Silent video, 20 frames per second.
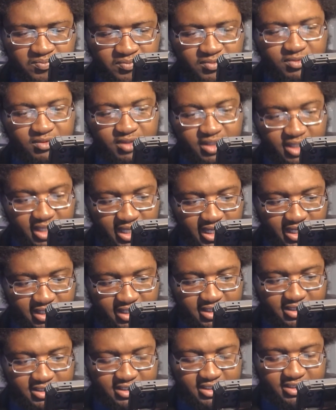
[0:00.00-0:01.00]
Yeah, and
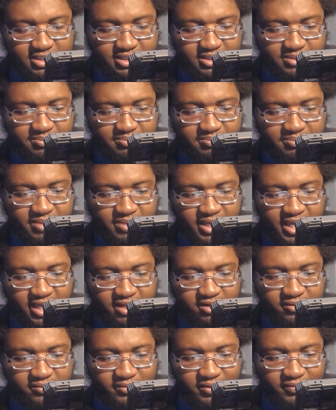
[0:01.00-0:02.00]
this is the
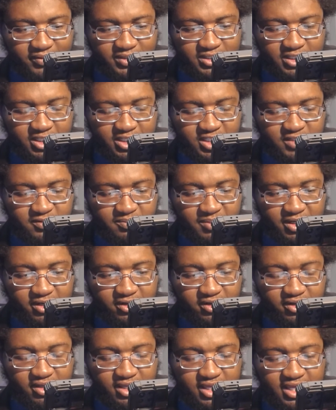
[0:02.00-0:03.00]
panel where we saw
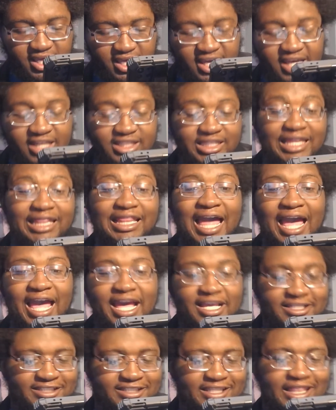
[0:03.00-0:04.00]
Spinner the
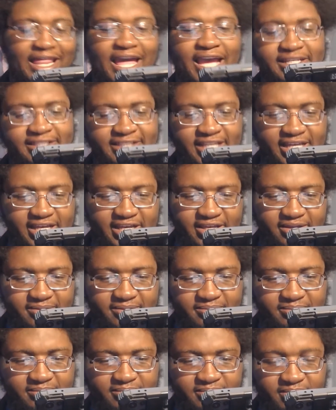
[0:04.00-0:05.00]
last time
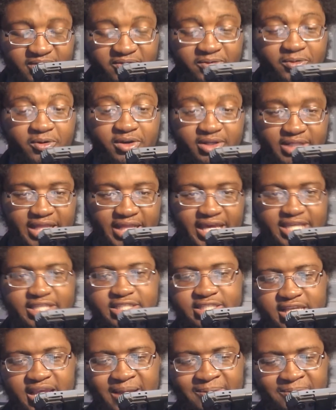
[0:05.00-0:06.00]
before the last
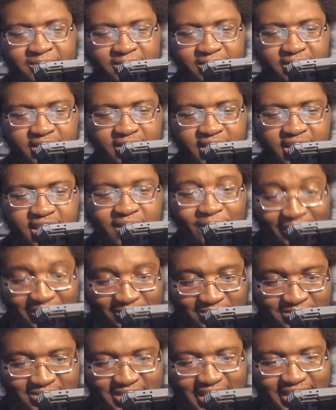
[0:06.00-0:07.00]
chapter, when he
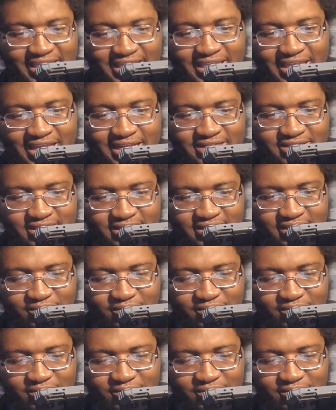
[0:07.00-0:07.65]
was gigantic.